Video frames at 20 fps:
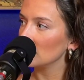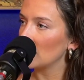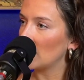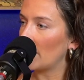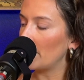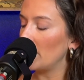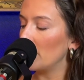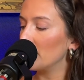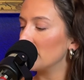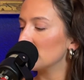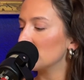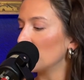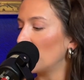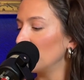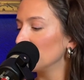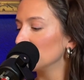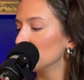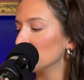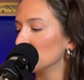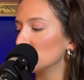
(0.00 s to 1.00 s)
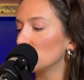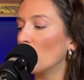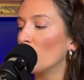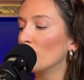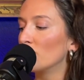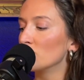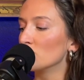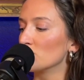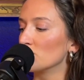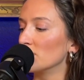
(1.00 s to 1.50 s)
I mean, besides the
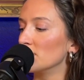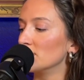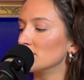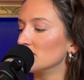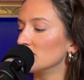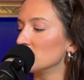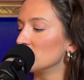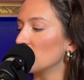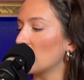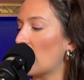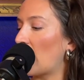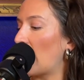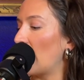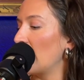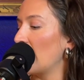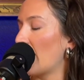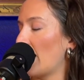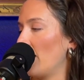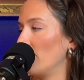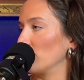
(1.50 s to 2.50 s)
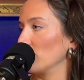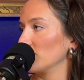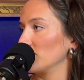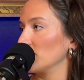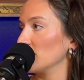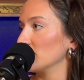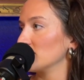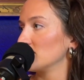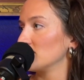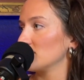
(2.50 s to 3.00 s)
selfish reasons that I have with
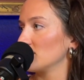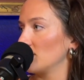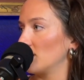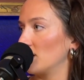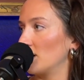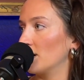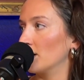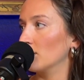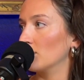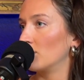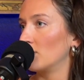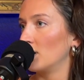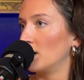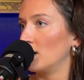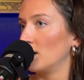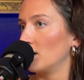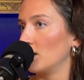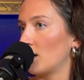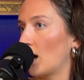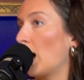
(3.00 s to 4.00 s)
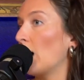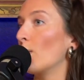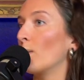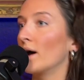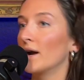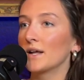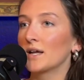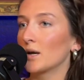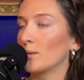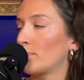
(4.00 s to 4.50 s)
this of, I
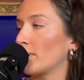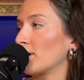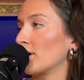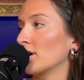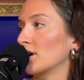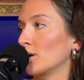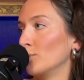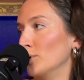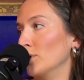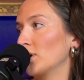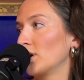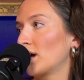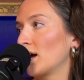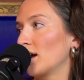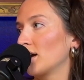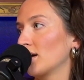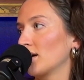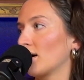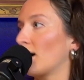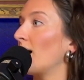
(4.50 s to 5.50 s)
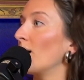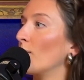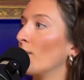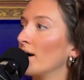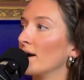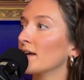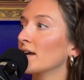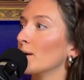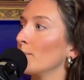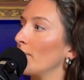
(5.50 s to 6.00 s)
want to get better at communicating. I
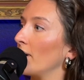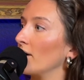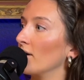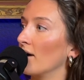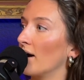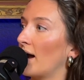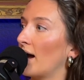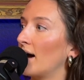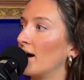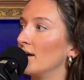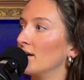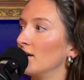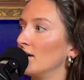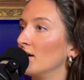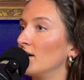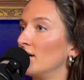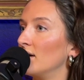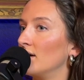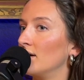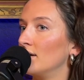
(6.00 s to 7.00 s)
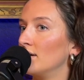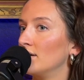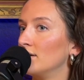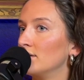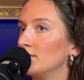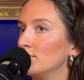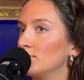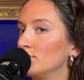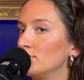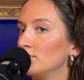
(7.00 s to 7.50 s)
want to get better at
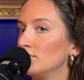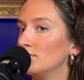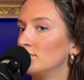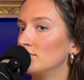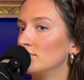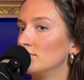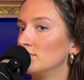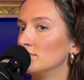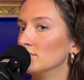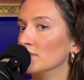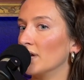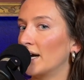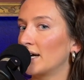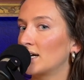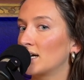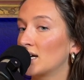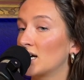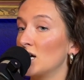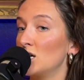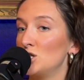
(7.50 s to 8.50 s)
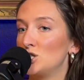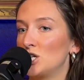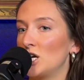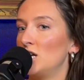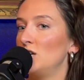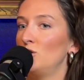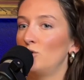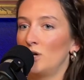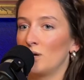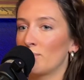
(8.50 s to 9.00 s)
like
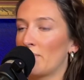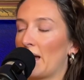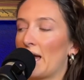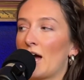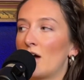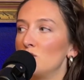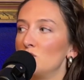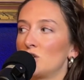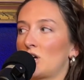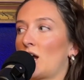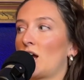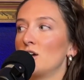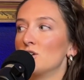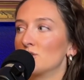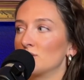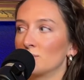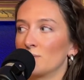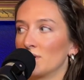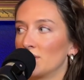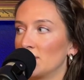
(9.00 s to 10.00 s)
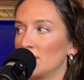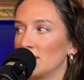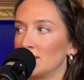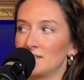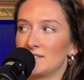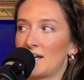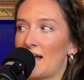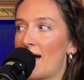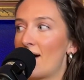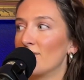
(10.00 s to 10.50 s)
continuing my education with things
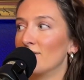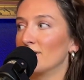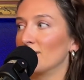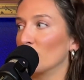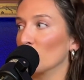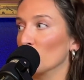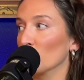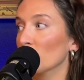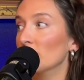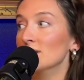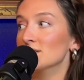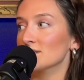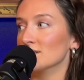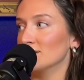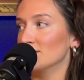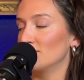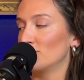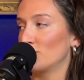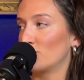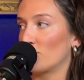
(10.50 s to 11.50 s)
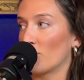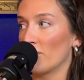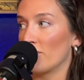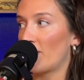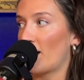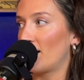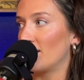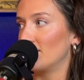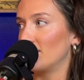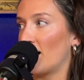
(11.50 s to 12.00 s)
and having a reason for
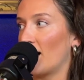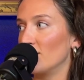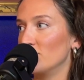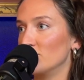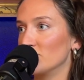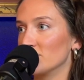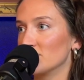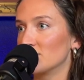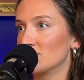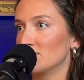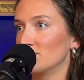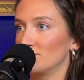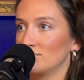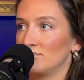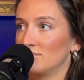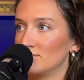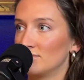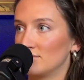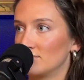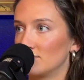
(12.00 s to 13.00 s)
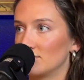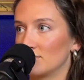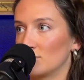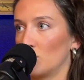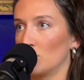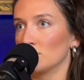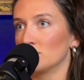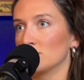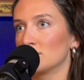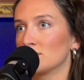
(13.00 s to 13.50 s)
that. Not just,
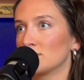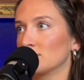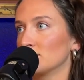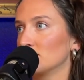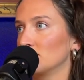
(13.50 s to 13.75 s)
well, just